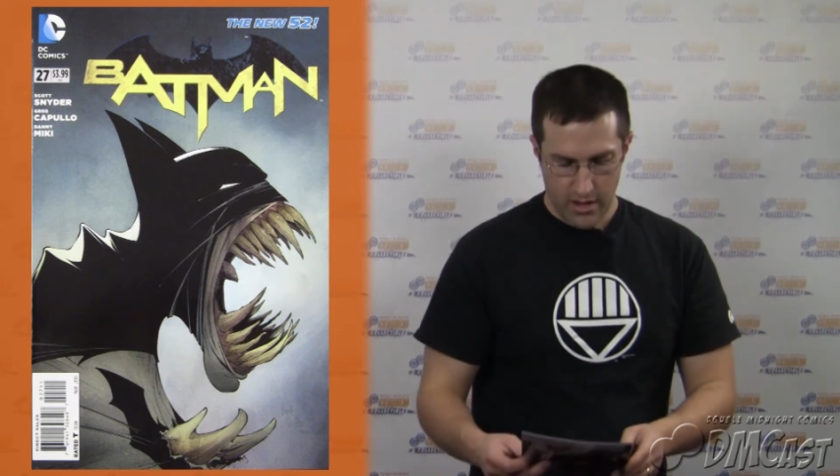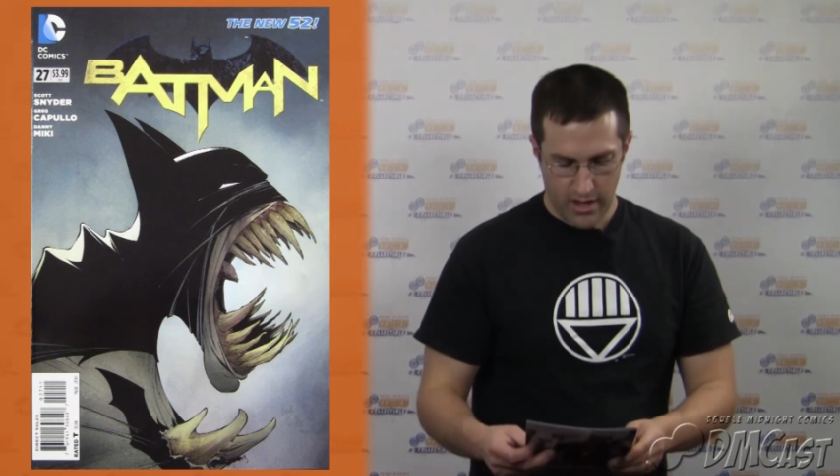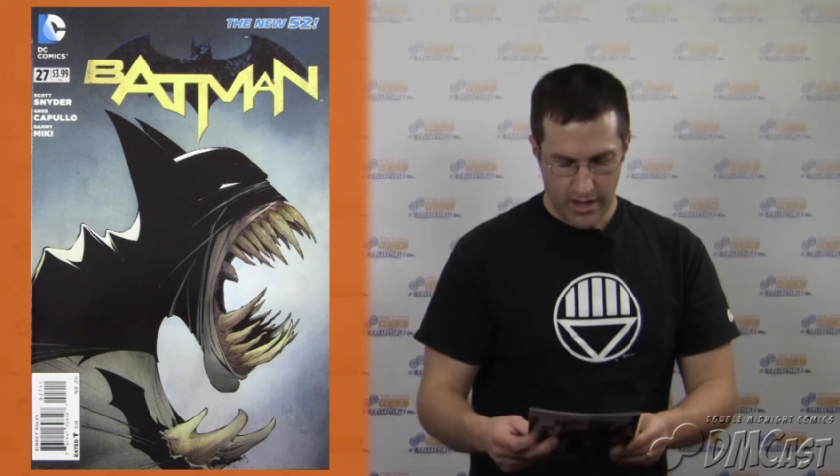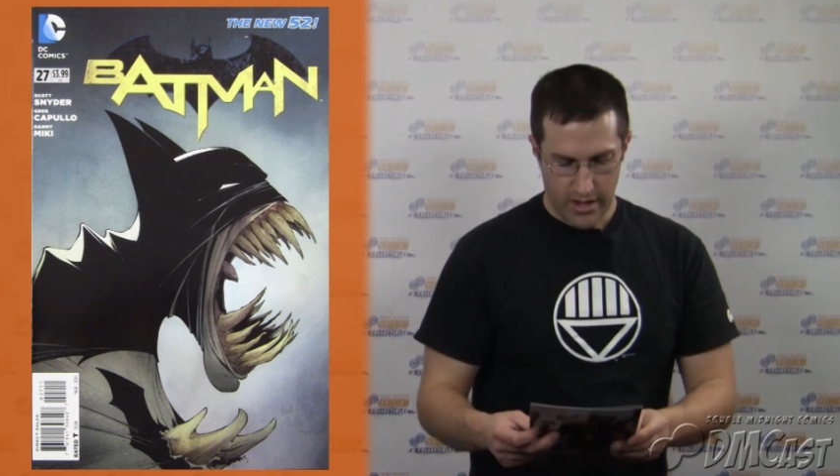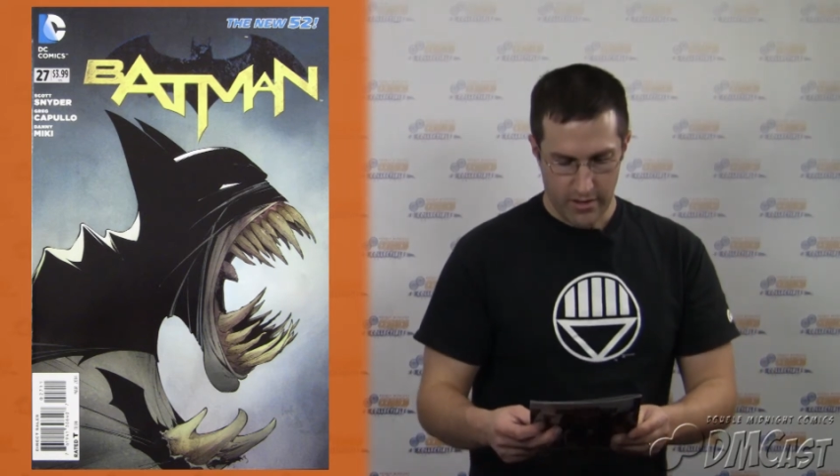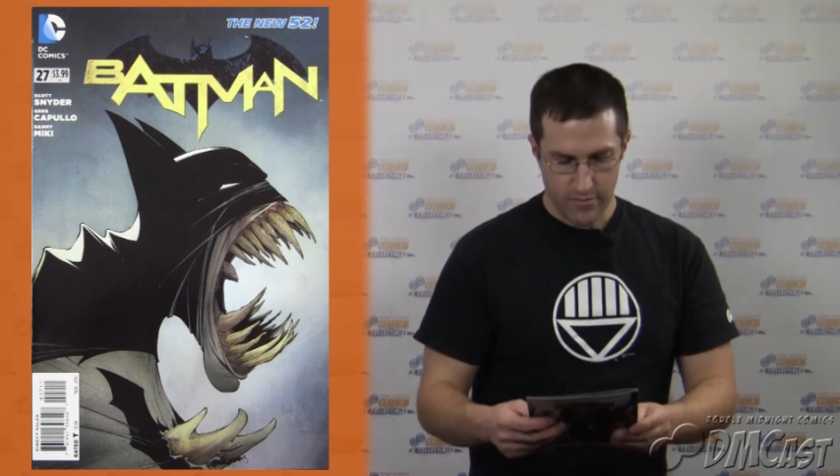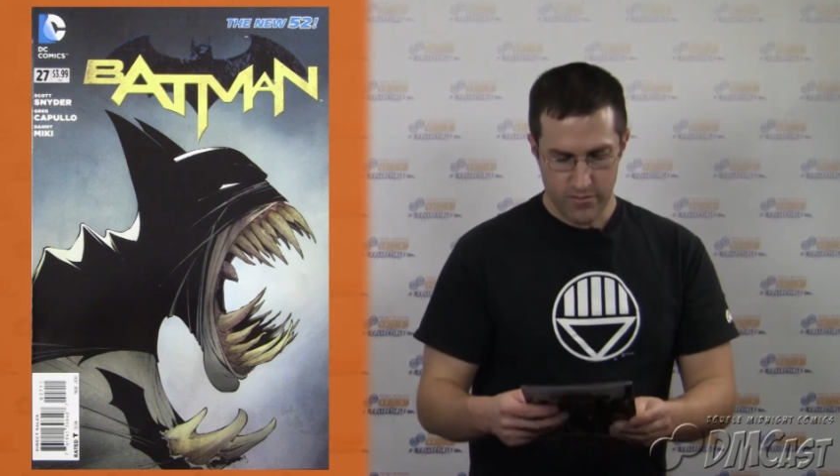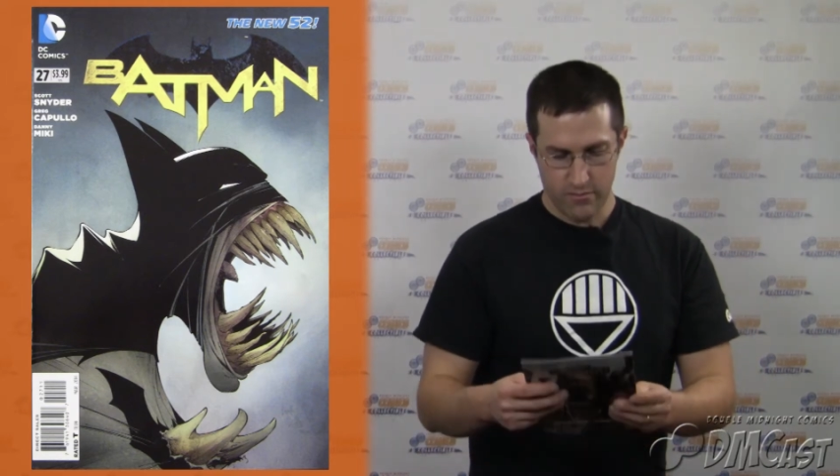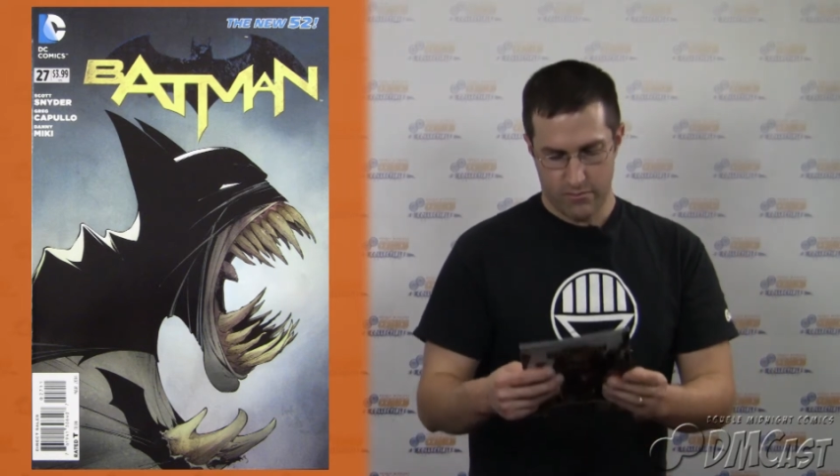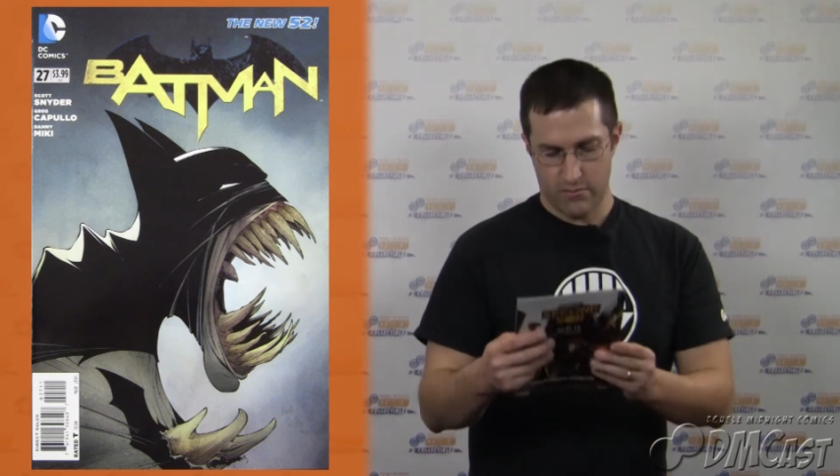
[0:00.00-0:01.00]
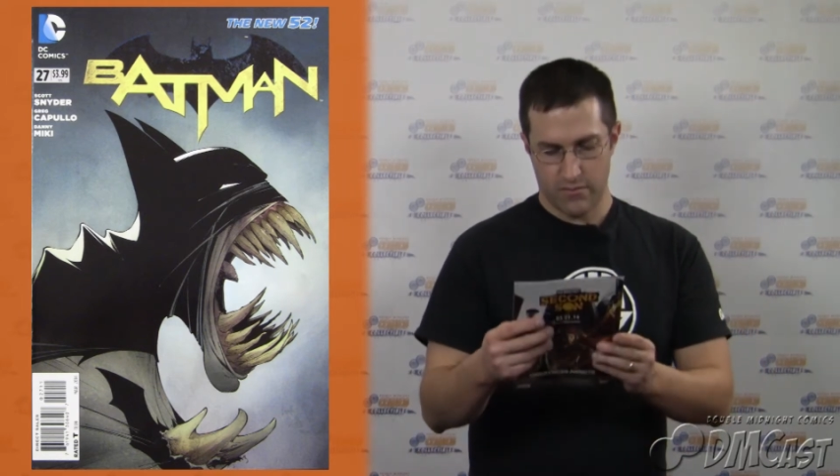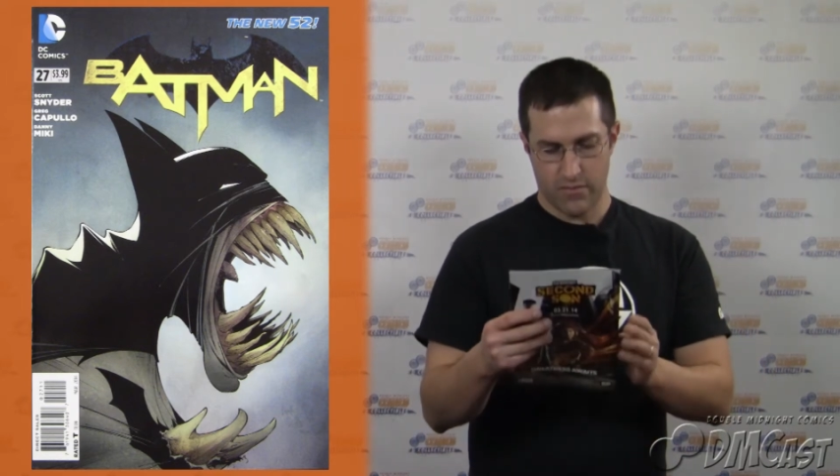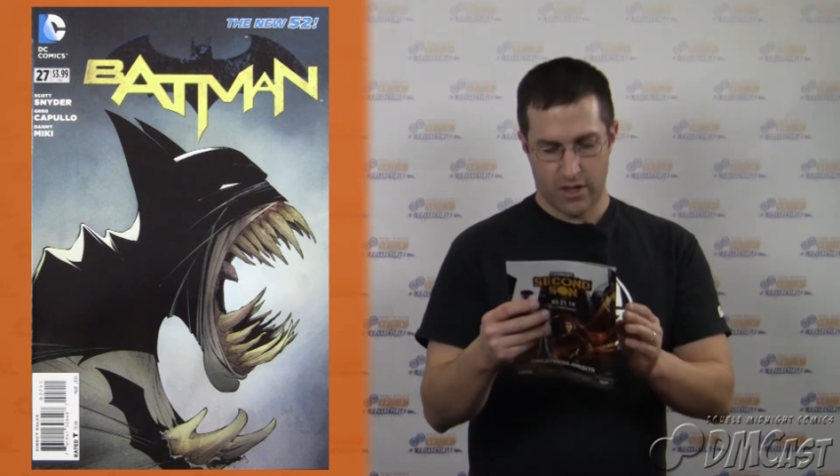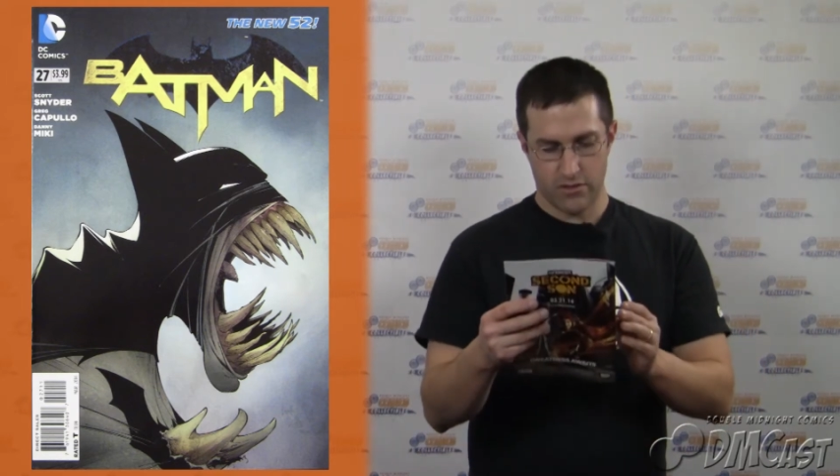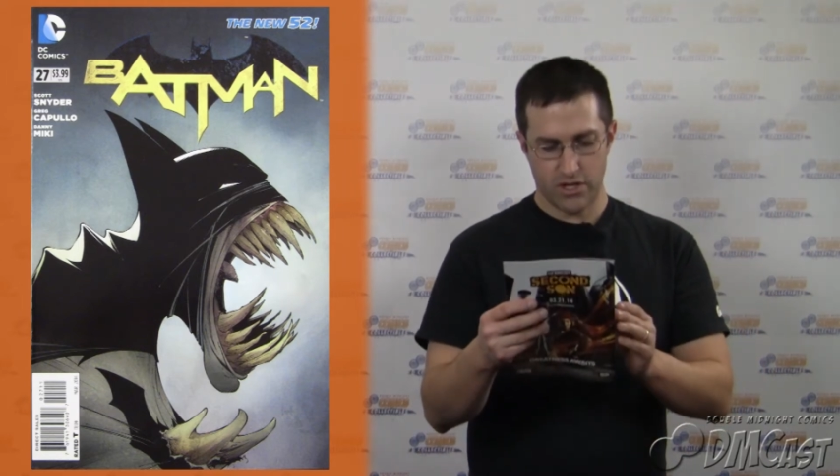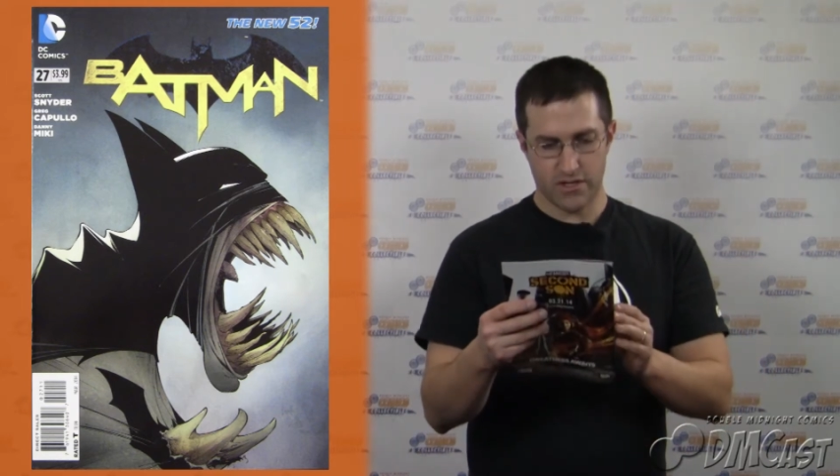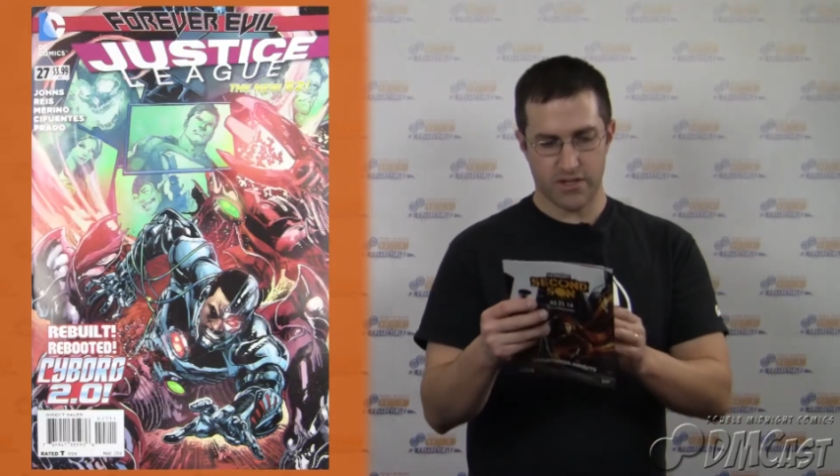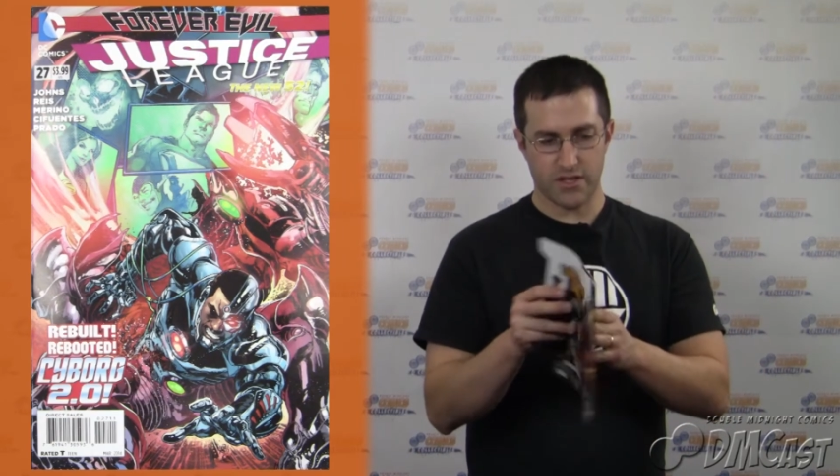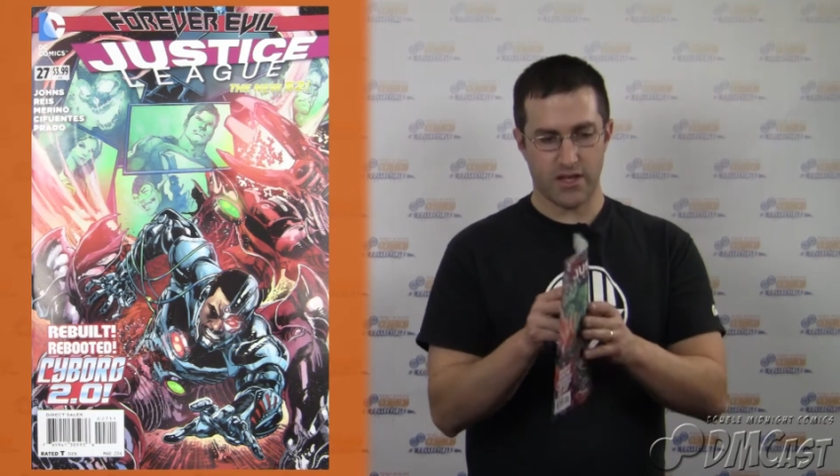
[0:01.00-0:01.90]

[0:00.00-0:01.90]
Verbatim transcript: Um, Justice